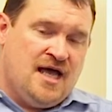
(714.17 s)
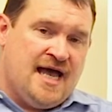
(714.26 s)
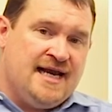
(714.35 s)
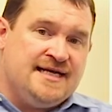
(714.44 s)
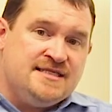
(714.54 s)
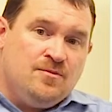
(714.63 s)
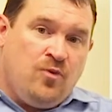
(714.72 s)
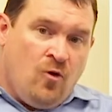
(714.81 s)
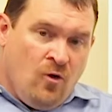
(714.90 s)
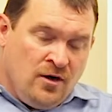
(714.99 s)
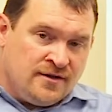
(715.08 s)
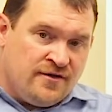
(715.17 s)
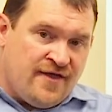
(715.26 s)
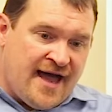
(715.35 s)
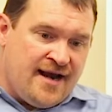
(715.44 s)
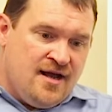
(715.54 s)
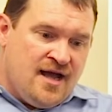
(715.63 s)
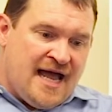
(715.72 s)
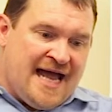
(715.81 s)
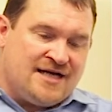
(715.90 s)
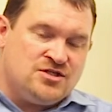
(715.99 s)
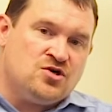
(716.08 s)
And it's important that
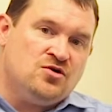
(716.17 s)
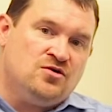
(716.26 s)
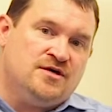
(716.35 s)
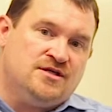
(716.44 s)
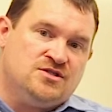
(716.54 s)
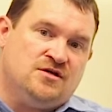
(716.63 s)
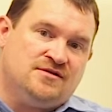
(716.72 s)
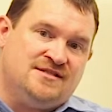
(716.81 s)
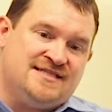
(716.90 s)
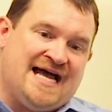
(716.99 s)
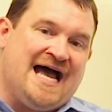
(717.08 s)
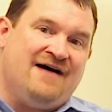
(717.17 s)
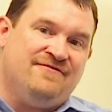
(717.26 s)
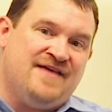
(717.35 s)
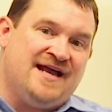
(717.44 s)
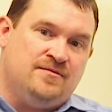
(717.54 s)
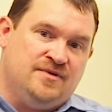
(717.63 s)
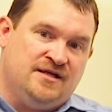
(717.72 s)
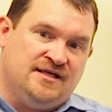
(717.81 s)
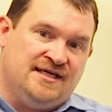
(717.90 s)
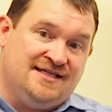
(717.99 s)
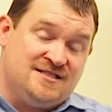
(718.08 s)
external consultants have that
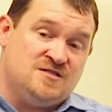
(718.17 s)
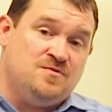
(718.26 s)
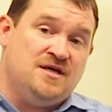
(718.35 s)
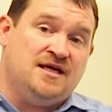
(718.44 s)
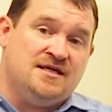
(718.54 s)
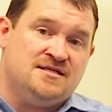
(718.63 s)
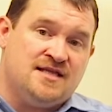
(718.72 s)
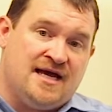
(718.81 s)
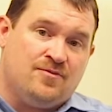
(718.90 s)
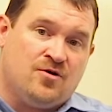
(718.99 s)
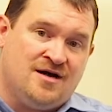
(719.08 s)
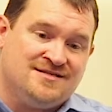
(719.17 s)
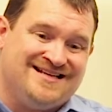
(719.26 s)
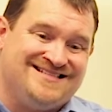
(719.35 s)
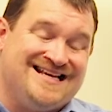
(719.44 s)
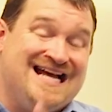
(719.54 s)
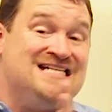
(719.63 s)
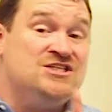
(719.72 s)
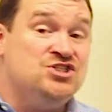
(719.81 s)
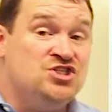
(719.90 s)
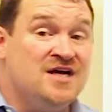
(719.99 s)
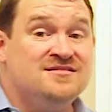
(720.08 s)
ability to speak into that process
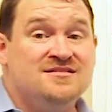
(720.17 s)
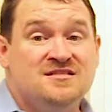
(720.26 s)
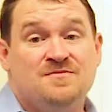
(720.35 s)
just as